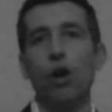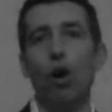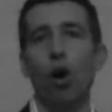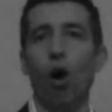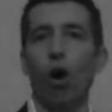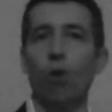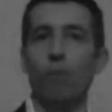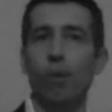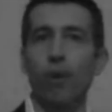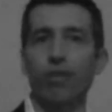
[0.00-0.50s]

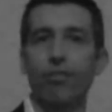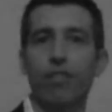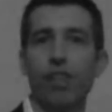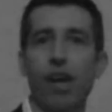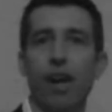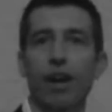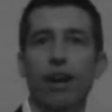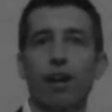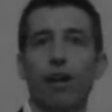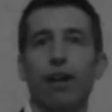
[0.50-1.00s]
almost
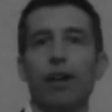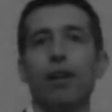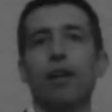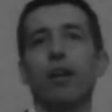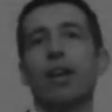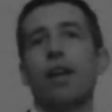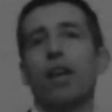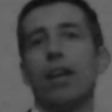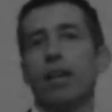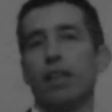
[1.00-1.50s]
there.
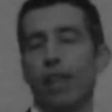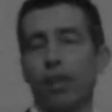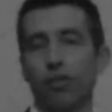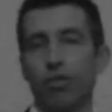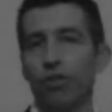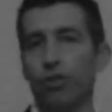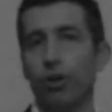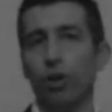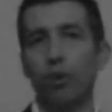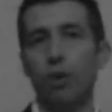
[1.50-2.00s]
That's
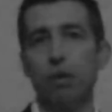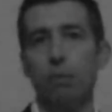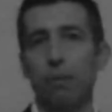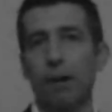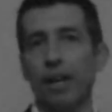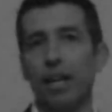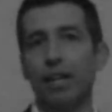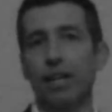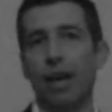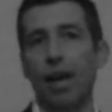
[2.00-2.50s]
true when you
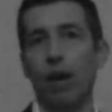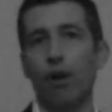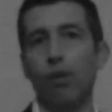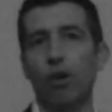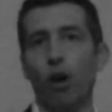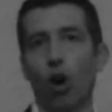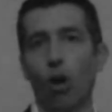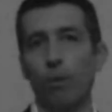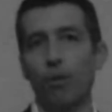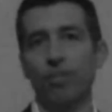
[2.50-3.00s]
break down
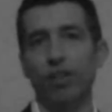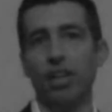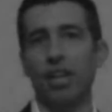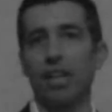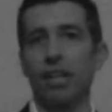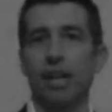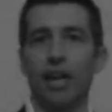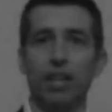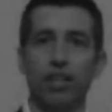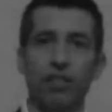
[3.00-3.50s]
to almost
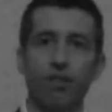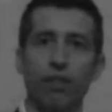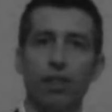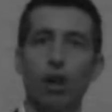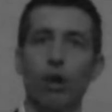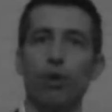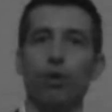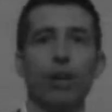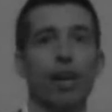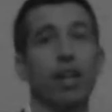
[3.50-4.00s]
any niche. If you
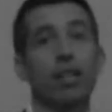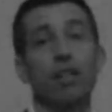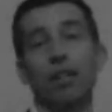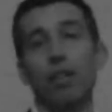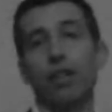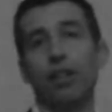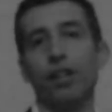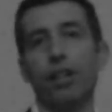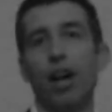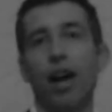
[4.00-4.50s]
go
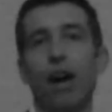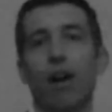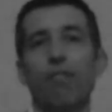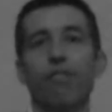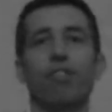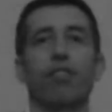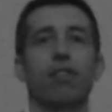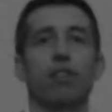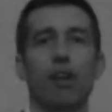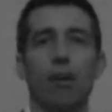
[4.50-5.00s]
granular enough,
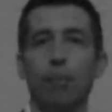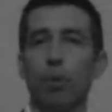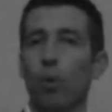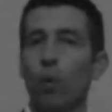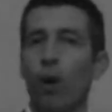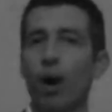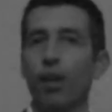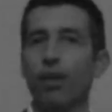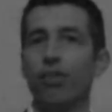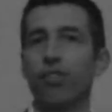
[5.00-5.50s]
number
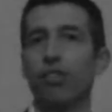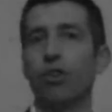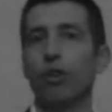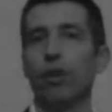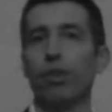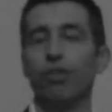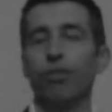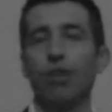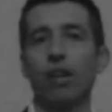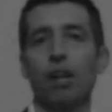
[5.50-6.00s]
one, two,
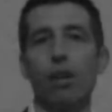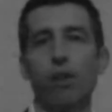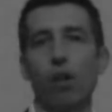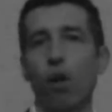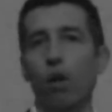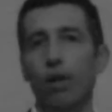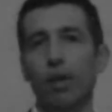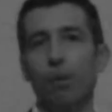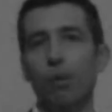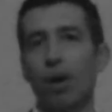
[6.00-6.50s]
and three are the
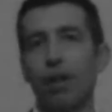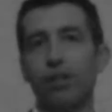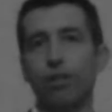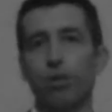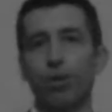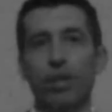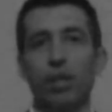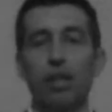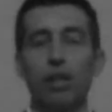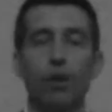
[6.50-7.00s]
only ones
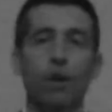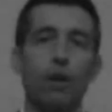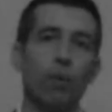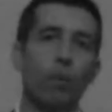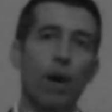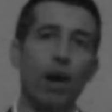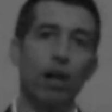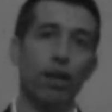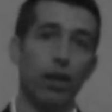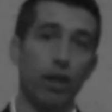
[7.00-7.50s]
really doing
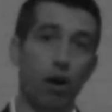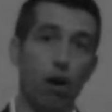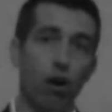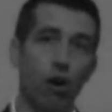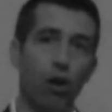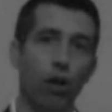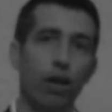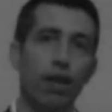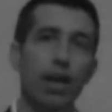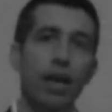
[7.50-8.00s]
well at
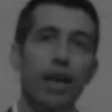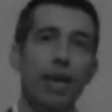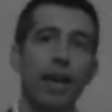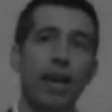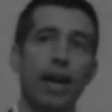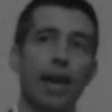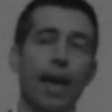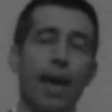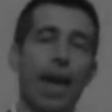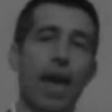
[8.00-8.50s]
all.
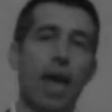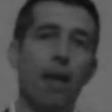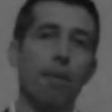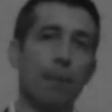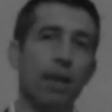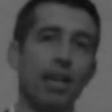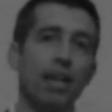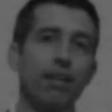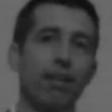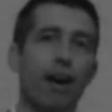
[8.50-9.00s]
And
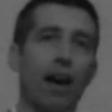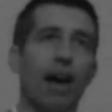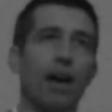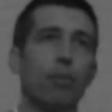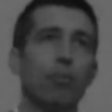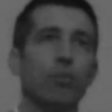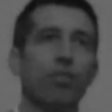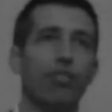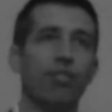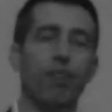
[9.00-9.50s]
many
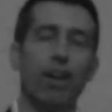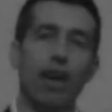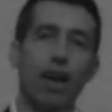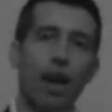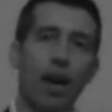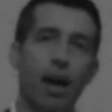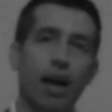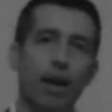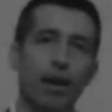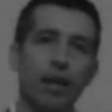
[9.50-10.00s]
times,
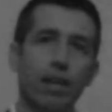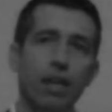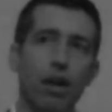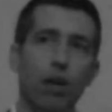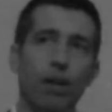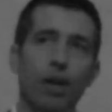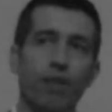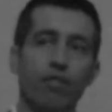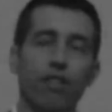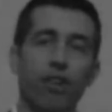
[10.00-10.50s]

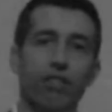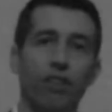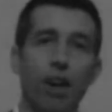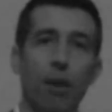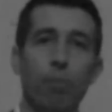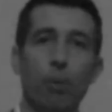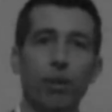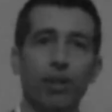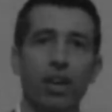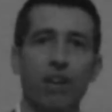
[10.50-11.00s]
like for
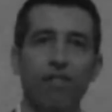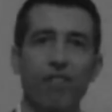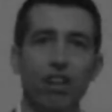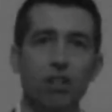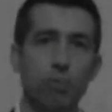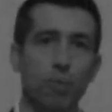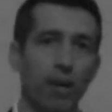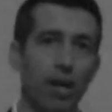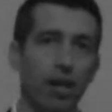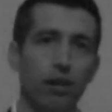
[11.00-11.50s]
example in the
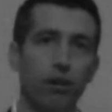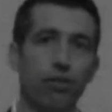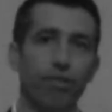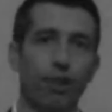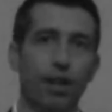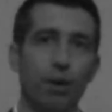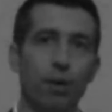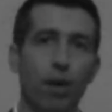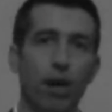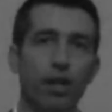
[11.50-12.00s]
investment
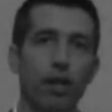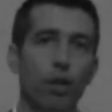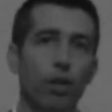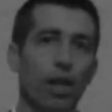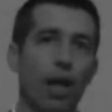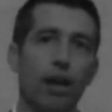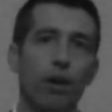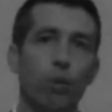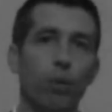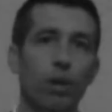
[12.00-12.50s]
industry where I do a
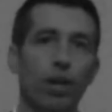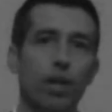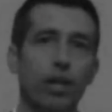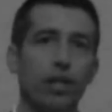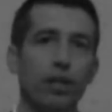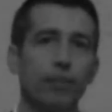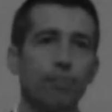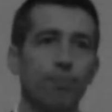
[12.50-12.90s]
lot of work,